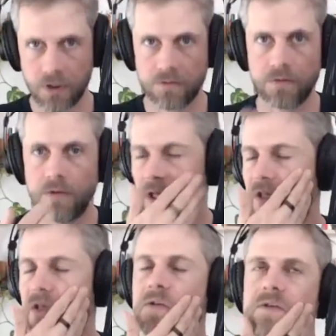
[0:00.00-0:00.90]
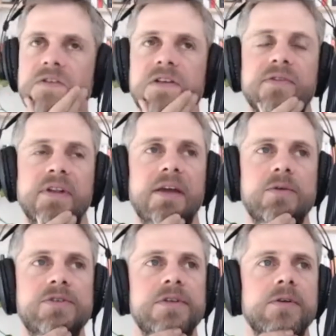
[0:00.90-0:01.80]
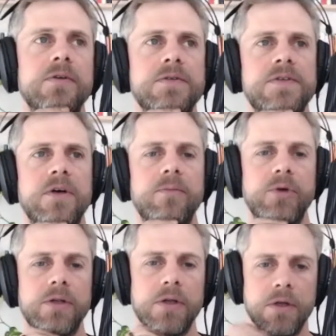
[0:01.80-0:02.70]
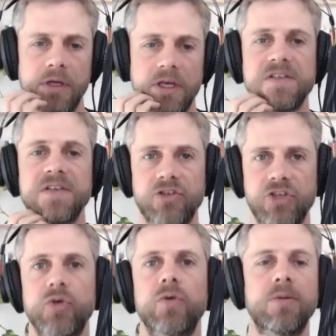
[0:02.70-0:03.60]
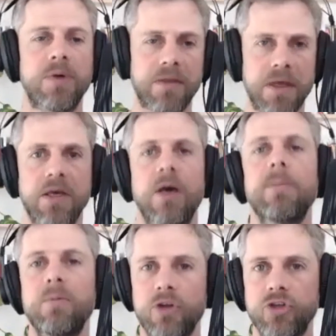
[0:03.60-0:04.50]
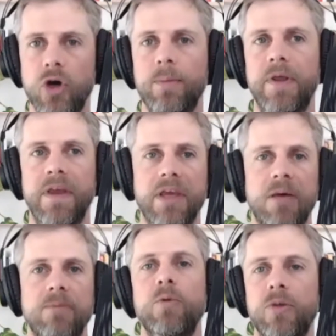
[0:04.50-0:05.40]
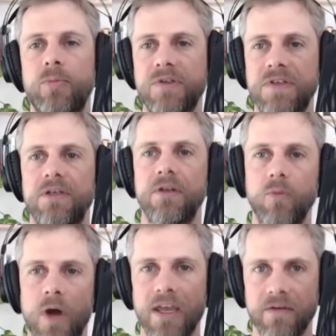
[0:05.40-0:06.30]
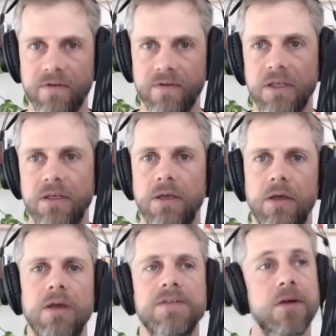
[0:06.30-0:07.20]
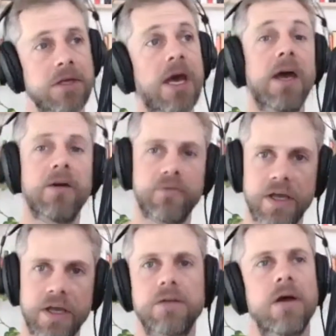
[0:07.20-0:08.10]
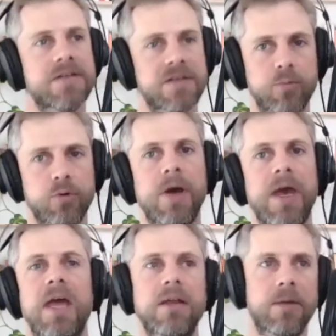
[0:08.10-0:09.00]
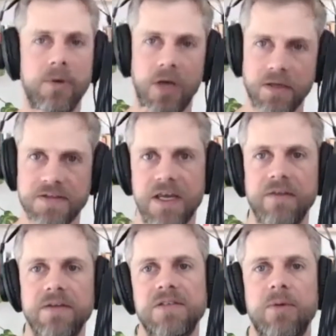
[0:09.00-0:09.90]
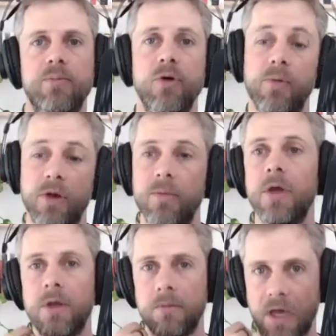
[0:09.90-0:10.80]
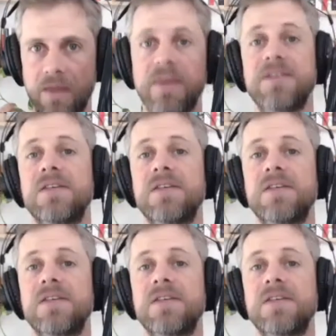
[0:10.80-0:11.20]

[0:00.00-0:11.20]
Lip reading: he uses different language to yours, Tom, but he's essentially talking about they come in with a dogma, they come in with a particular way of thinking. It's okay, I've recognized, I put my hand up, I understand this is my problem, and this is